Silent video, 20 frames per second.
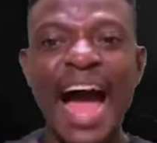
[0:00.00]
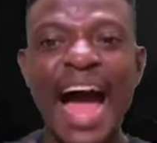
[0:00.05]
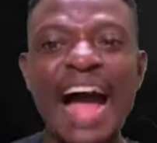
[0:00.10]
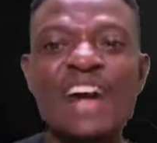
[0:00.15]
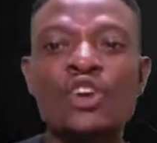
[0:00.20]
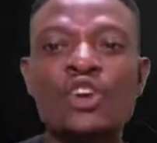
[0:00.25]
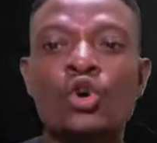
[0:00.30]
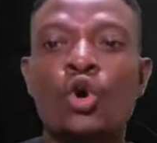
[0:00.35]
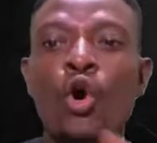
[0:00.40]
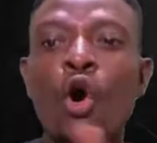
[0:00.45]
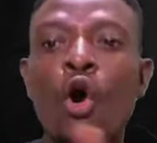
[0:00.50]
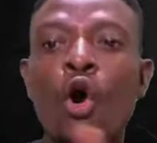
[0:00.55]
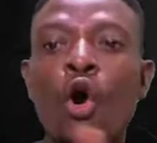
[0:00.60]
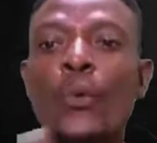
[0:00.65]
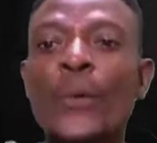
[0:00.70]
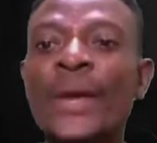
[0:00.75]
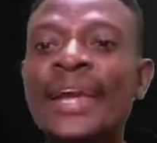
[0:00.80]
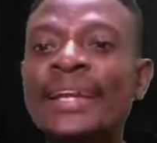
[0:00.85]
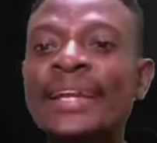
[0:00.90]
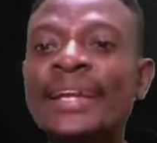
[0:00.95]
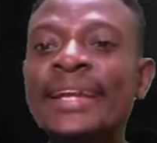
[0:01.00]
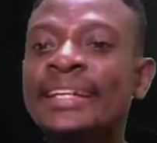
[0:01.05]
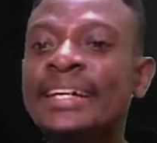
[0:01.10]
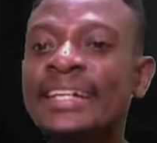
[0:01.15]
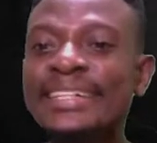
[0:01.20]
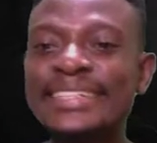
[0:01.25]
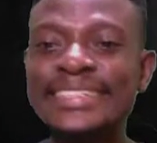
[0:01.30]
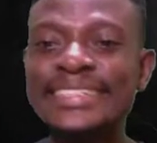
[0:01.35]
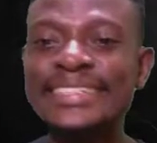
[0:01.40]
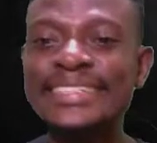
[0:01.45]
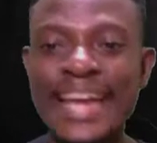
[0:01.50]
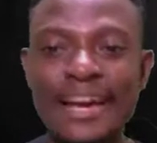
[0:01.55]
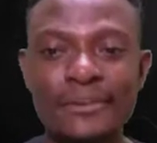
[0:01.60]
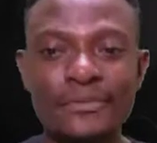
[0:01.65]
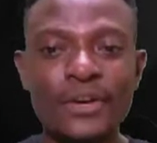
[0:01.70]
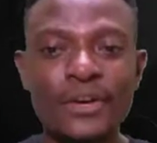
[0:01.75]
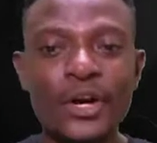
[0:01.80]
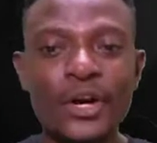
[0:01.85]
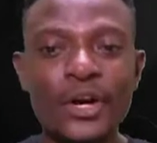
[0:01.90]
are going deaf.